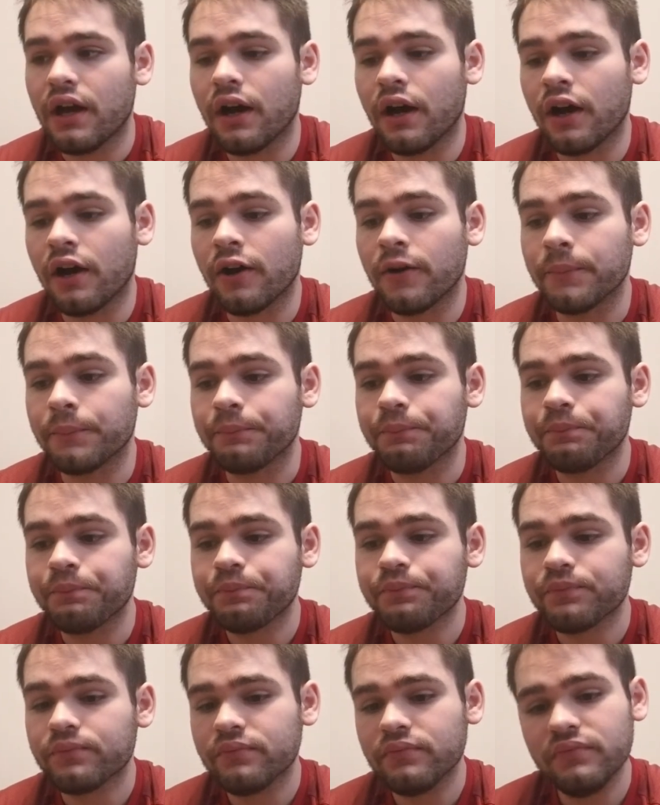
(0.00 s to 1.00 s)
Um,
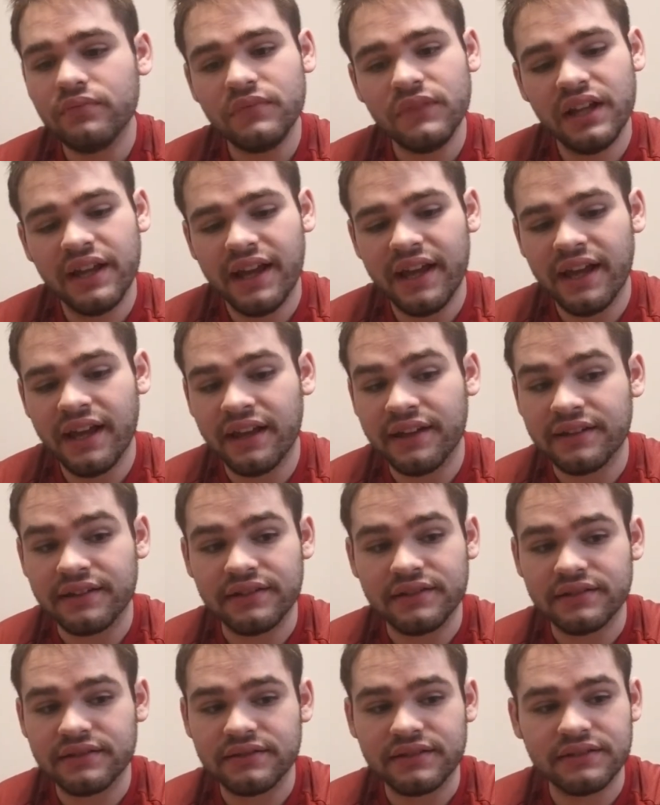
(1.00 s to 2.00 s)

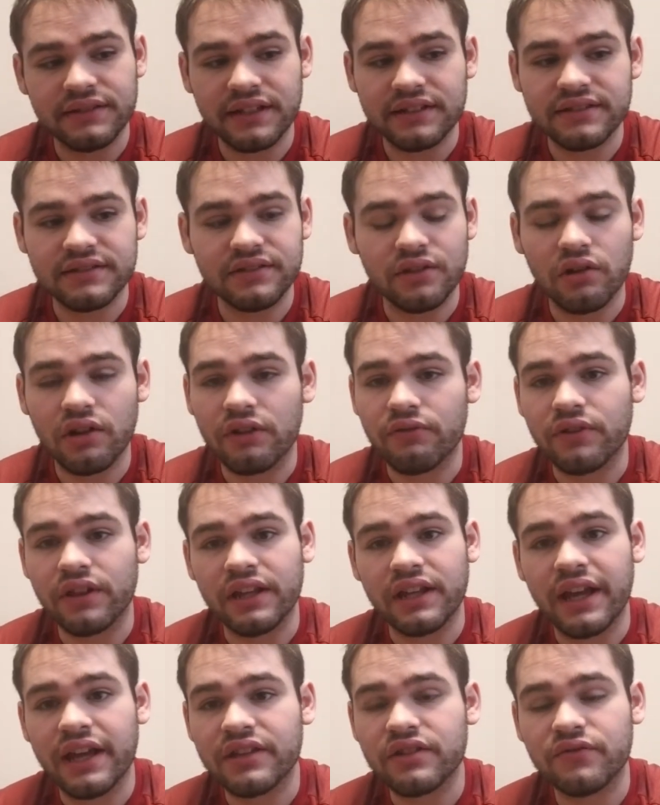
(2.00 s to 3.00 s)
and that's all I
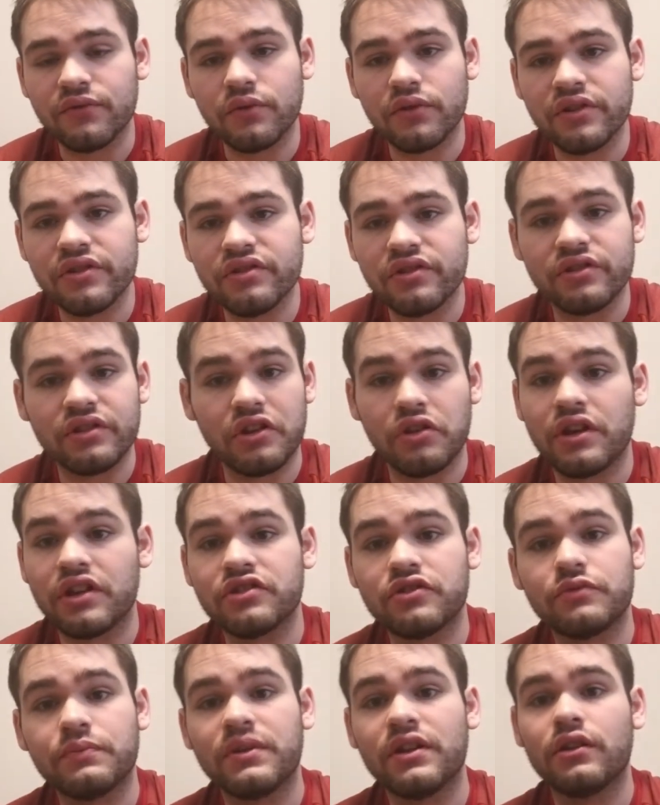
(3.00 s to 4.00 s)
really ask for is, that you
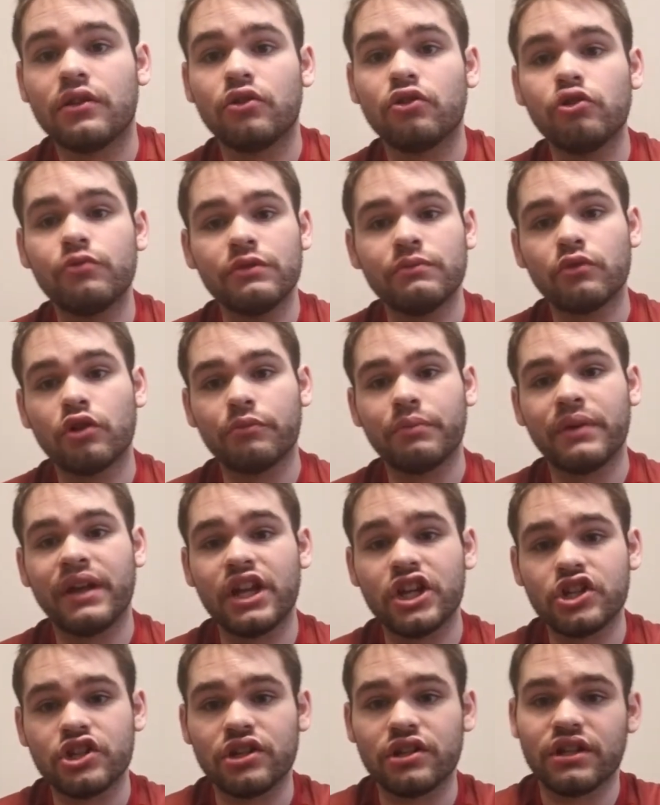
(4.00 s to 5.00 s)
guys just be a little bit more
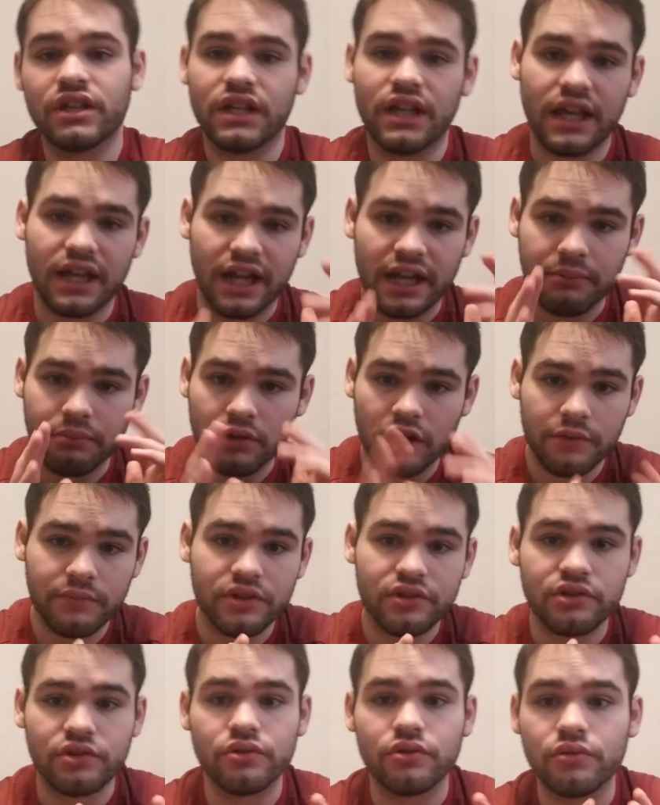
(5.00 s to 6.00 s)
patient. And I
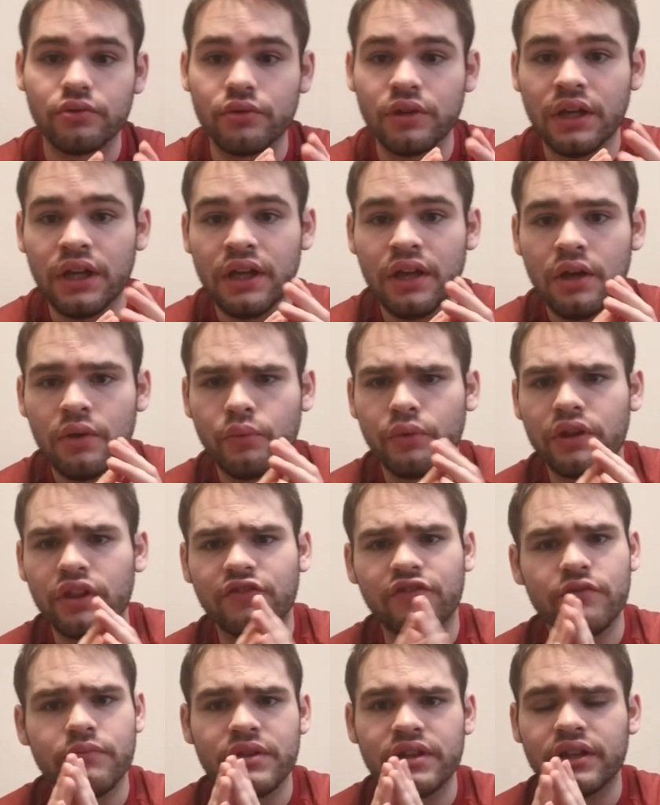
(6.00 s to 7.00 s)
promise you,
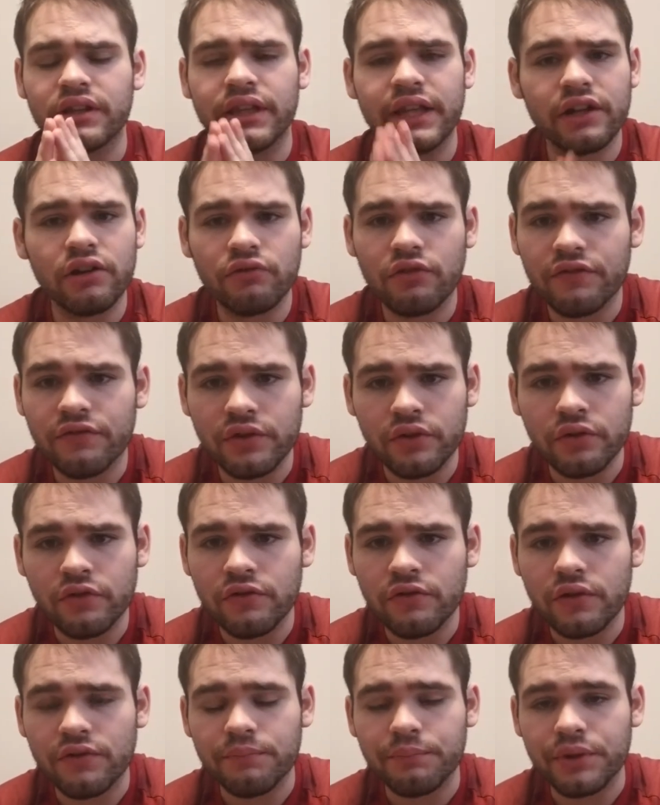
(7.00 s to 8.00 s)
whether if it be a Lego
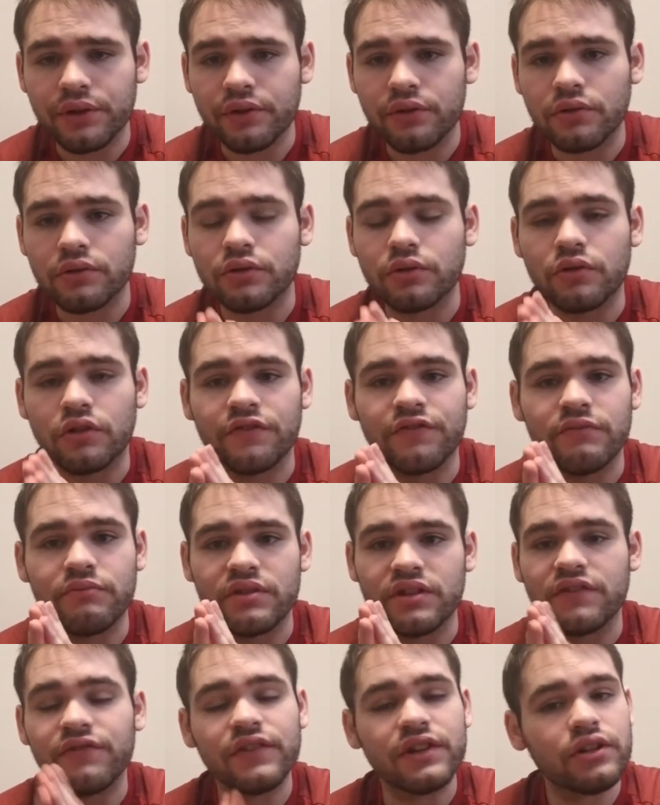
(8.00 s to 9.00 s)
review build or if
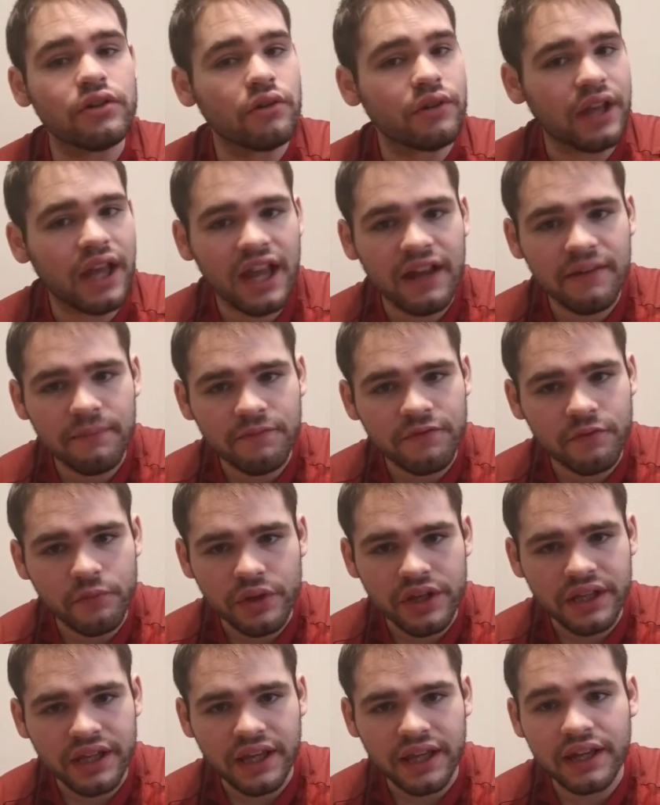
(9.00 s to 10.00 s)
it be a video game
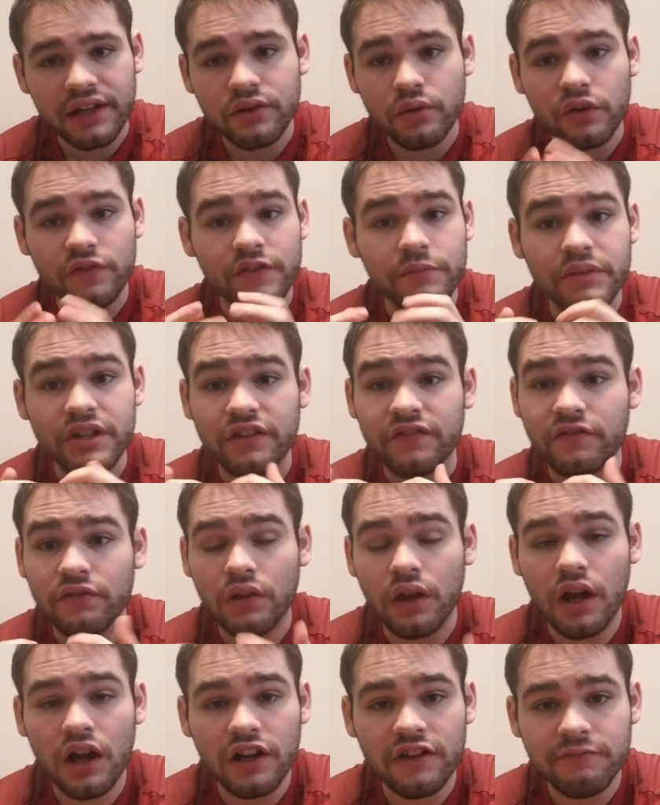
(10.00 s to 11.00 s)
weekend or if it be a
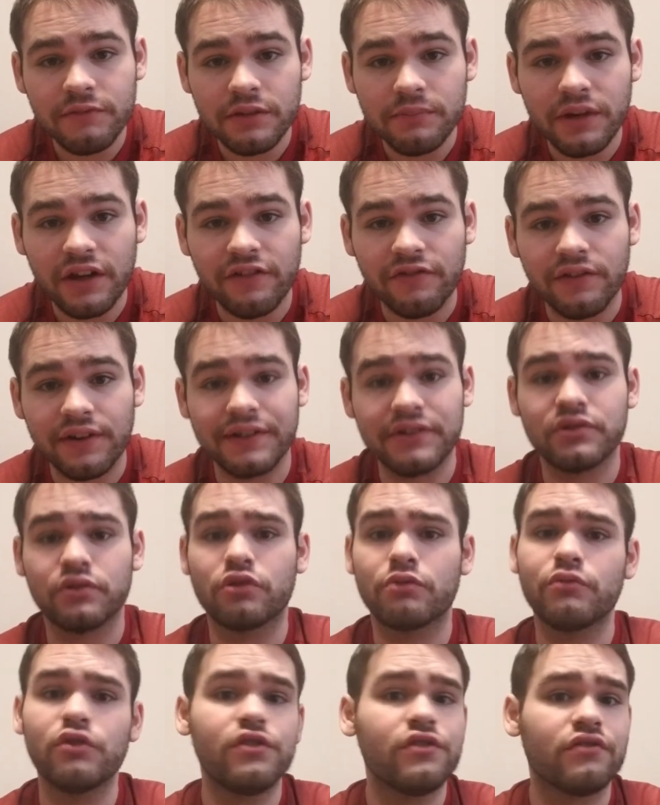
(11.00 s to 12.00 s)
vlog of me, my friends,
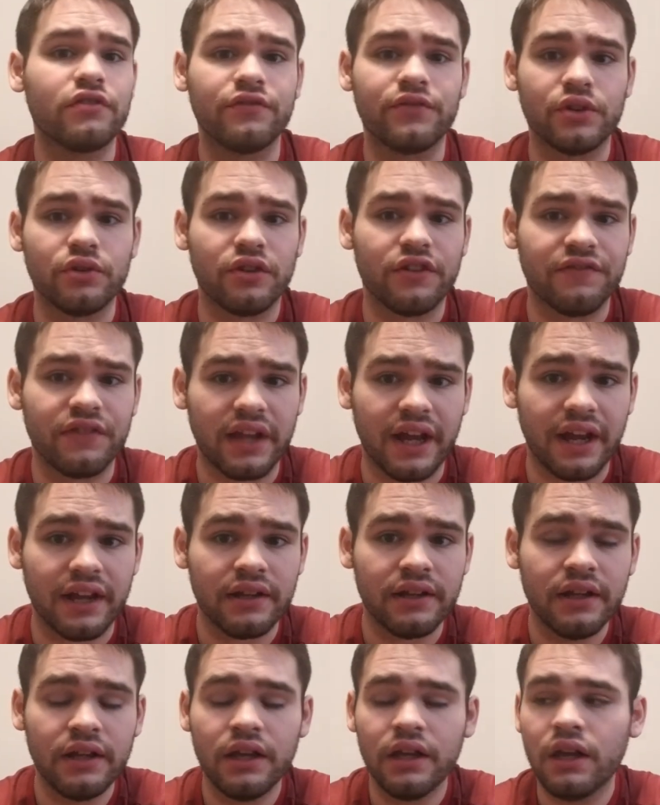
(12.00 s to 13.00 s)
or a movie review if
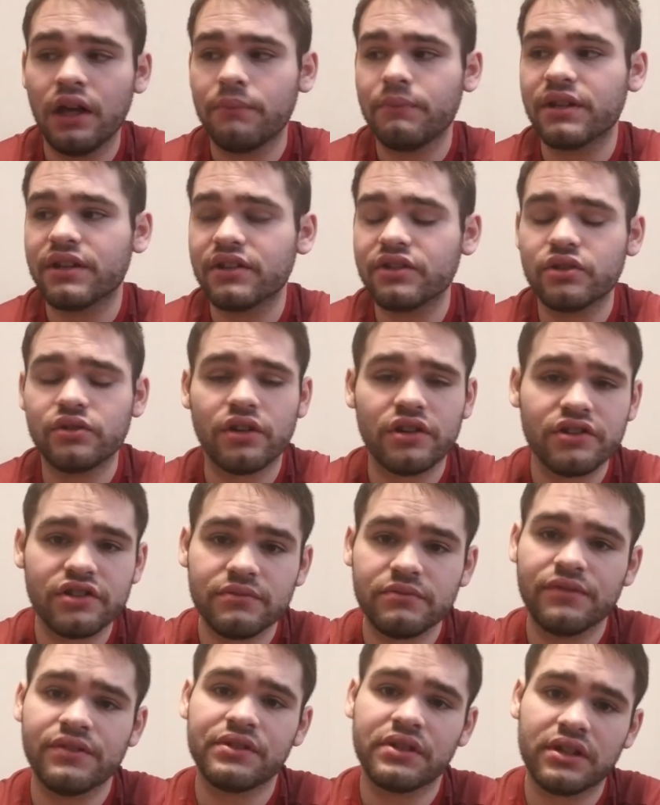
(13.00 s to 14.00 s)
that, because there are
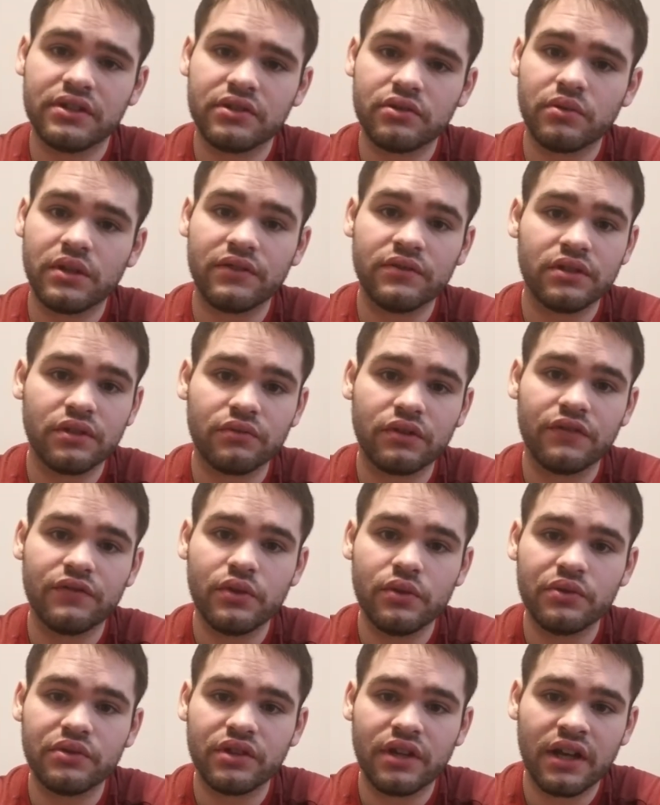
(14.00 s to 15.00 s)
some movies that I still haven't done
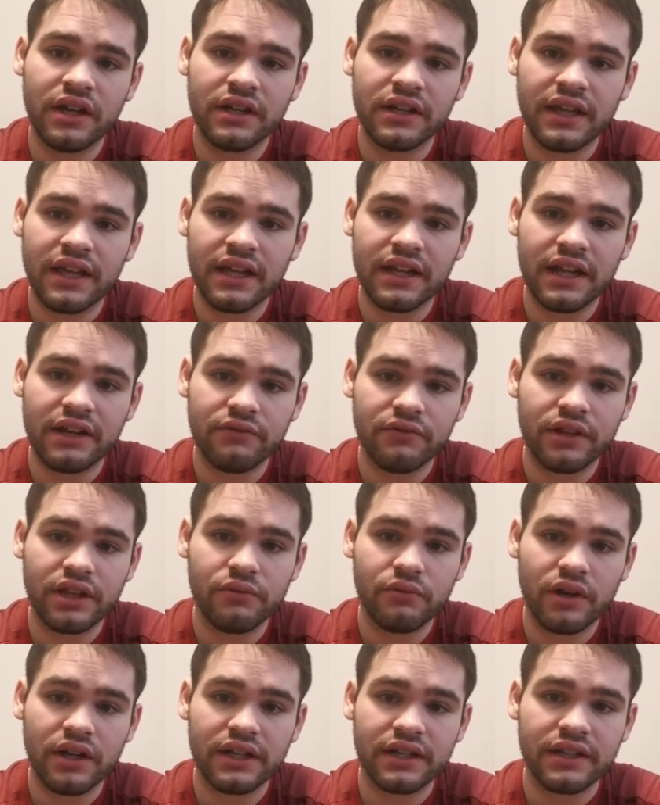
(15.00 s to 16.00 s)
reviews on and I
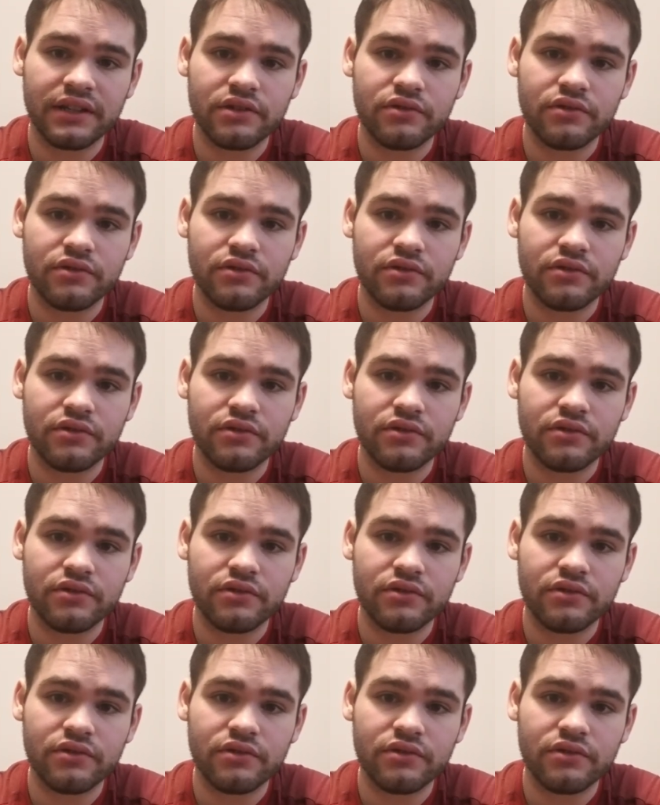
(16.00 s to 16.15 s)
really want to